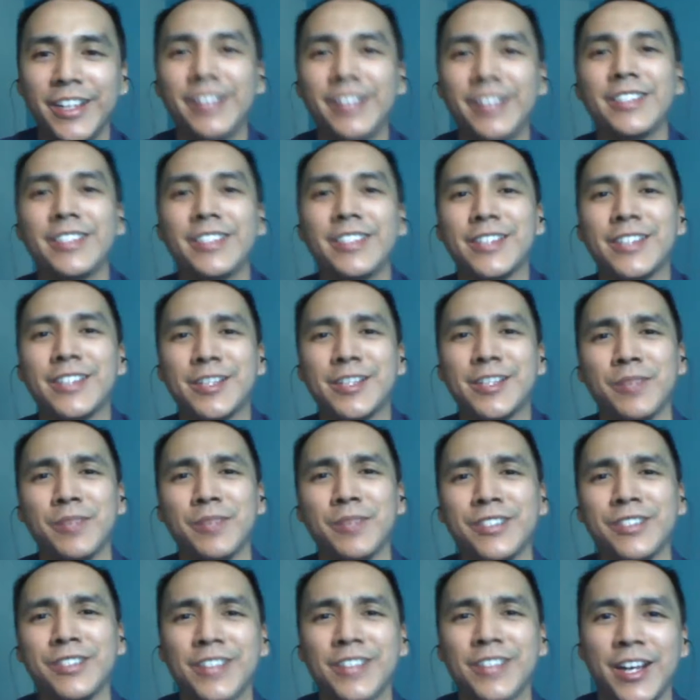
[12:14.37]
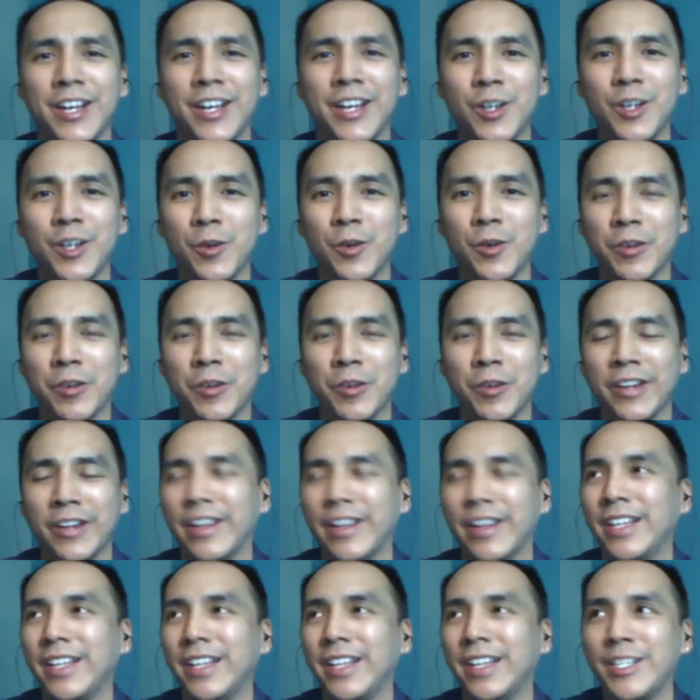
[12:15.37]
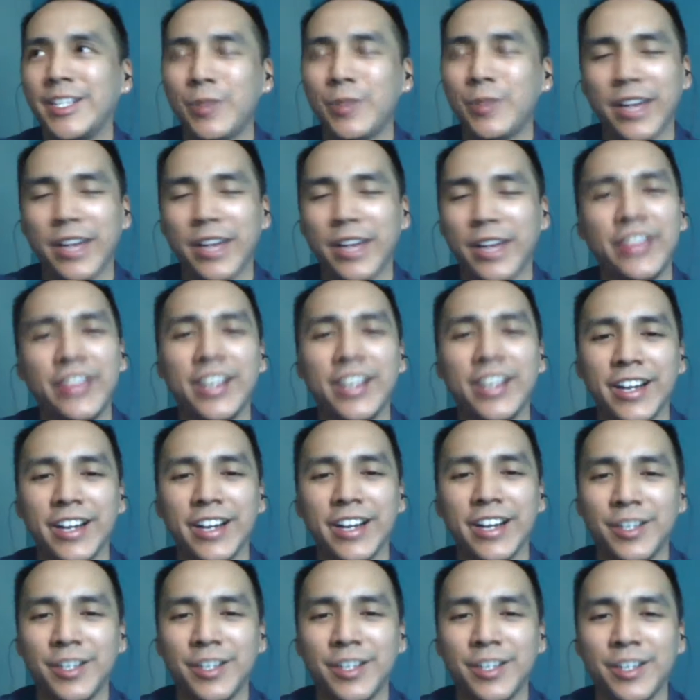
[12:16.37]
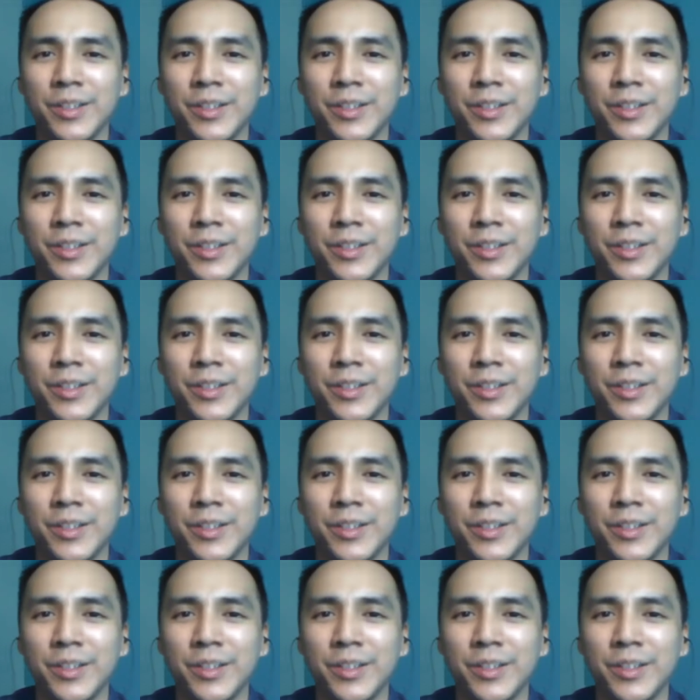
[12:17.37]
this is as much as I know, or at least what I think I know.